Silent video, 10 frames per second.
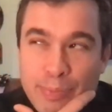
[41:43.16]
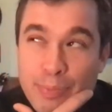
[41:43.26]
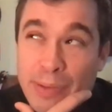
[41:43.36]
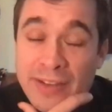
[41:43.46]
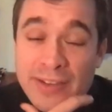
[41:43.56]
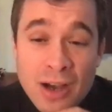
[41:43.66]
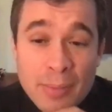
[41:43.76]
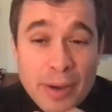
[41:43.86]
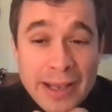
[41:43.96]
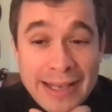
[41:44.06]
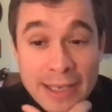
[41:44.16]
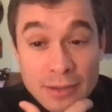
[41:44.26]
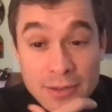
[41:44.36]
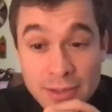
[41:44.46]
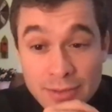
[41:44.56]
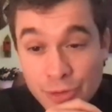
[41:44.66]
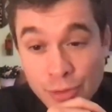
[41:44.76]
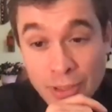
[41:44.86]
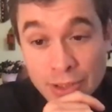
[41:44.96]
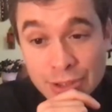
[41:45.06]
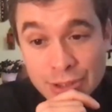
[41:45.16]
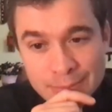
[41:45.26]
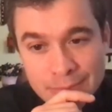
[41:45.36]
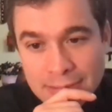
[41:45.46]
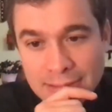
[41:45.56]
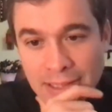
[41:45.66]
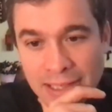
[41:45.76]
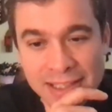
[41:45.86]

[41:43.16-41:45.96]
beat up by guilt too much. And